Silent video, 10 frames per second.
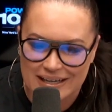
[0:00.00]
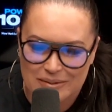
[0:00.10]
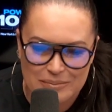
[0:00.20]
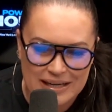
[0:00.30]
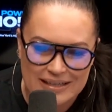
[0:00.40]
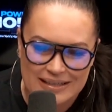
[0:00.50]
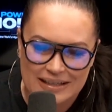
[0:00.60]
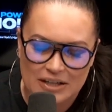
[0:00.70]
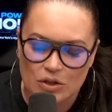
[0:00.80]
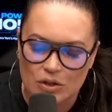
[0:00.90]
amazing.
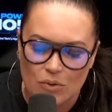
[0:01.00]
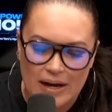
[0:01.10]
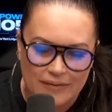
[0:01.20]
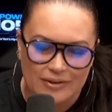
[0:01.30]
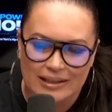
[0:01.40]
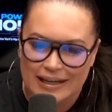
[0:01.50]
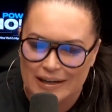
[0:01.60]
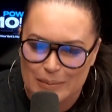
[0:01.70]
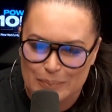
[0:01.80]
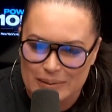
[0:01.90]
Like you don't ever let
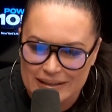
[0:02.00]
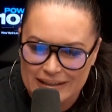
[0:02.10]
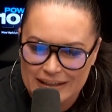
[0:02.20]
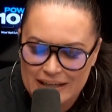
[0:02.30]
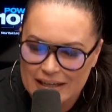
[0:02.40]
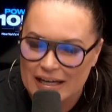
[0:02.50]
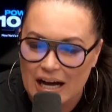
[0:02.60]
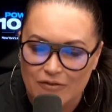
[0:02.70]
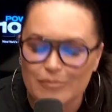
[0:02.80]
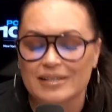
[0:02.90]
up. No.
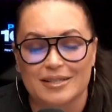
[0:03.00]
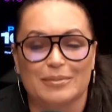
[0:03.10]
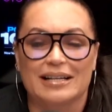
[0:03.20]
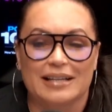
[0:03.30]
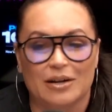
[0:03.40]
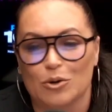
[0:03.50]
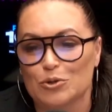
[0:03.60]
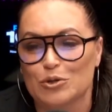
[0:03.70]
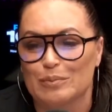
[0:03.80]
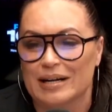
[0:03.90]
God forbid somebody like
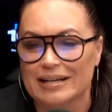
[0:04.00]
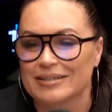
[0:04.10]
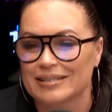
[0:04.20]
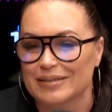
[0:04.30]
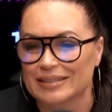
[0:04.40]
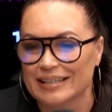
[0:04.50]
owed you money or something.